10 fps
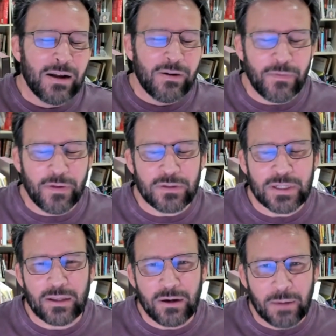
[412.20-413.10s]
For those
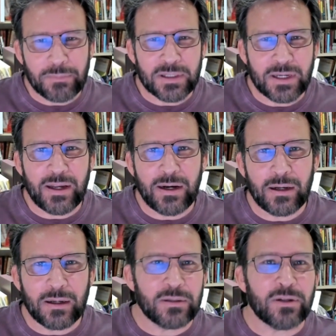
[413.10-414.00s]
out there, I'm just kidding,
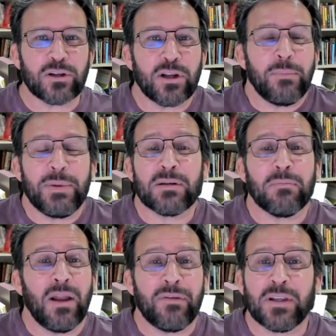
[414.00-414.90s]
because there's going to be some
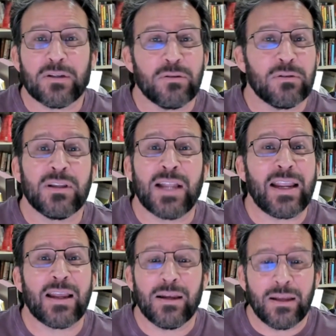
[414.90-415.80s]
leftists who
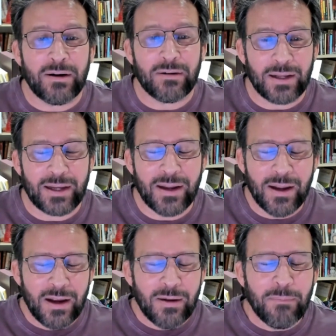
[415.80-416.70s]
take it literally.
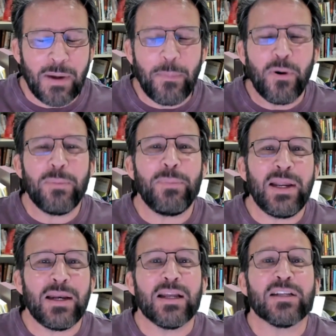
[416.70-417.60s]
My point
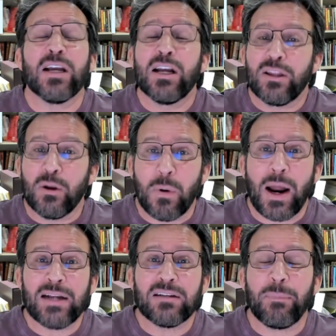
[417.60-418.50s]
being is the
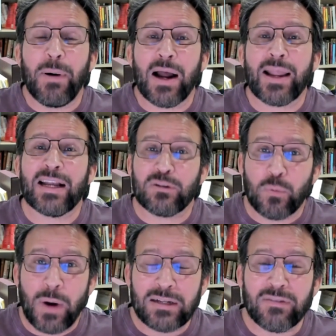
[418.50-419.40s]
rise of podcasts, the
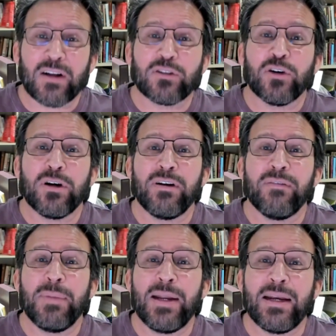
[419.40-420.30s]
rise of alternative
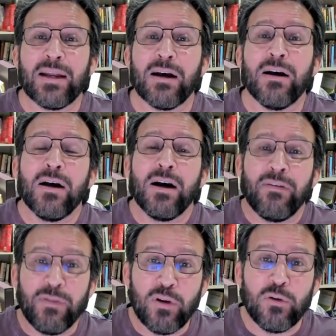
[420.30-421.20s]
media,
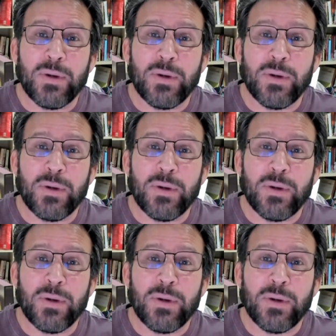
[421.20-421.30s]
of new